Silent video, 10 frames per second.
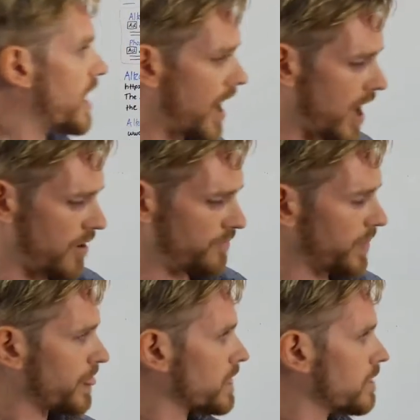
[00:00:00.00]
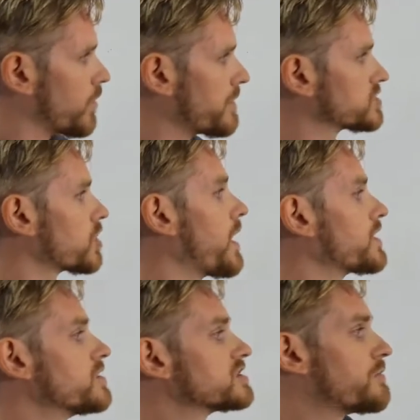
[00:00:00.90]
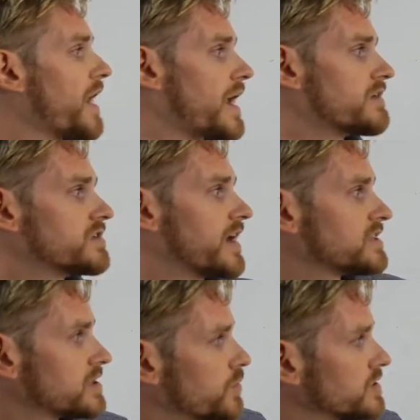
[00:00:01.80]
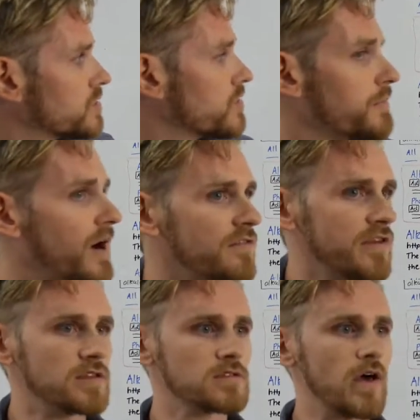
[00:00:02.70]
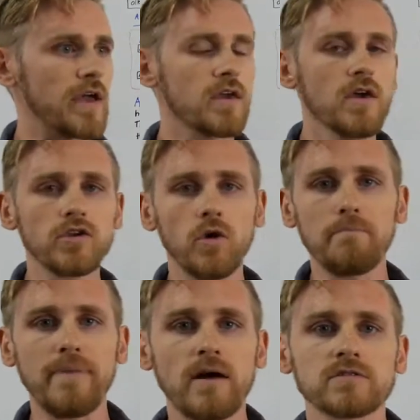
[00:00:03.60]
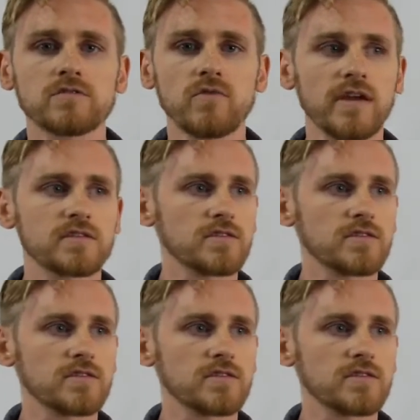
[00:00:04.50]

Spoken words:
When we talk about user behavior data, we're talking about things like your bounce rate.